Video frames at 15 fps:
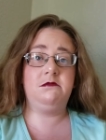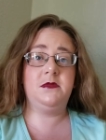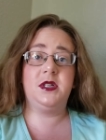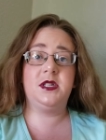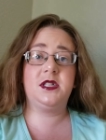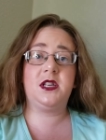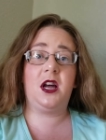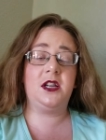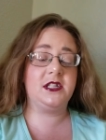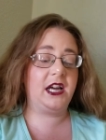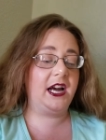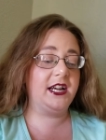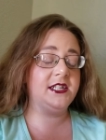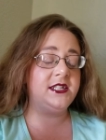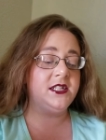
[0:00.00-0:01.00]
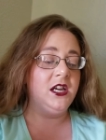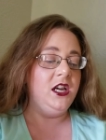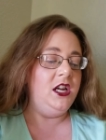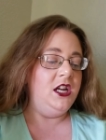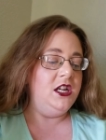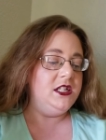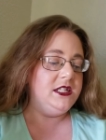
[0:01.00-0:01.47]
It's gone, guys.
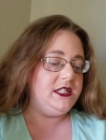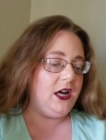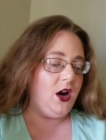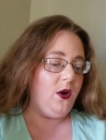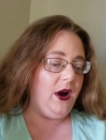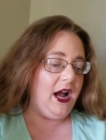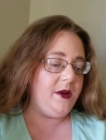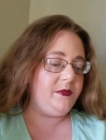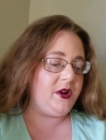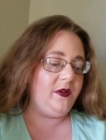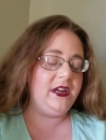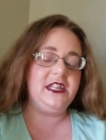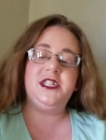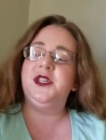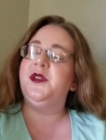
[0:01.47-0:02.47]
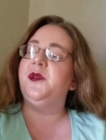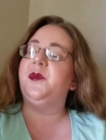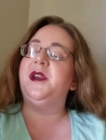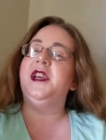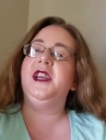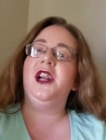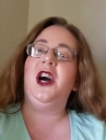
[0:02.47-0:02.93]
So I'm going to read